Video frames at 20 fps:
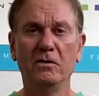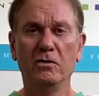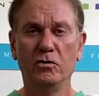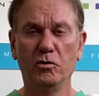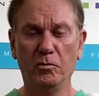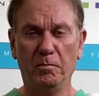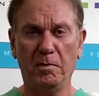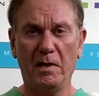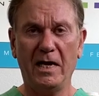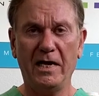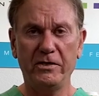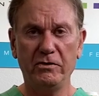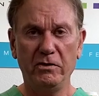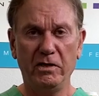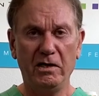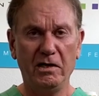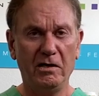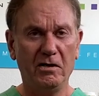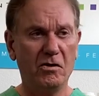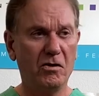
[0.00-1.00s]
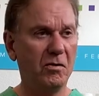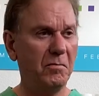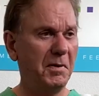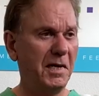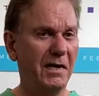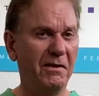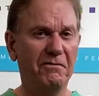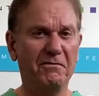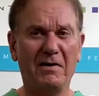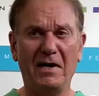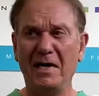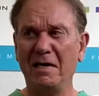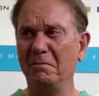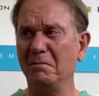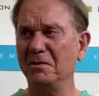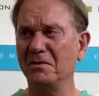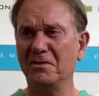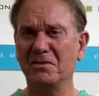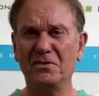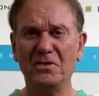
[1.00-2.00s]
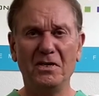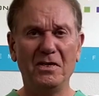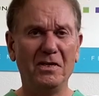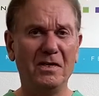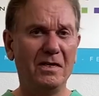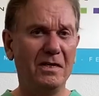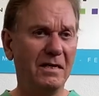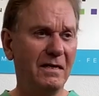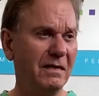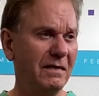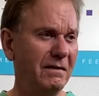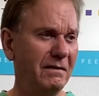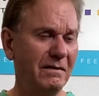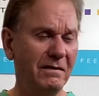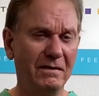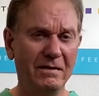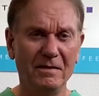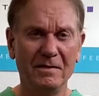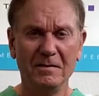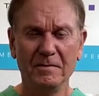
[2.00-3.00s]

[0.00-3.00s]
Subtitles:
hoopla you hear about vitamin C and